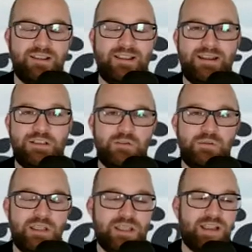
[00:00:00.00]
Kind of
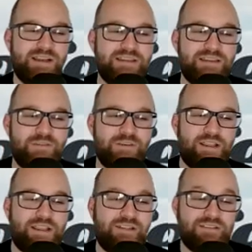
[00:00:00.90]
unique, kind of different, I
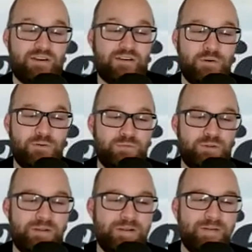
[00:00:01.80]
guess. I don't know if,
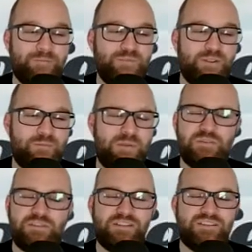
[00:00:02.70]
or maybe
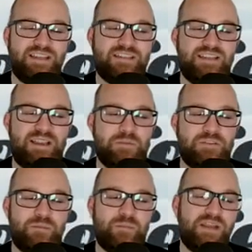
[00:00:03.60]
it's like the second time or
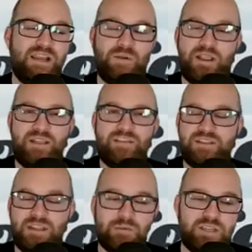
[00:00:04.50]
something. But anyway, I thought
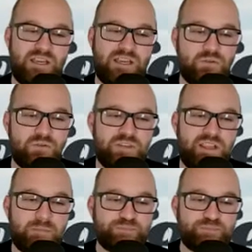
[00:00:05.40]
that was kind of interesting.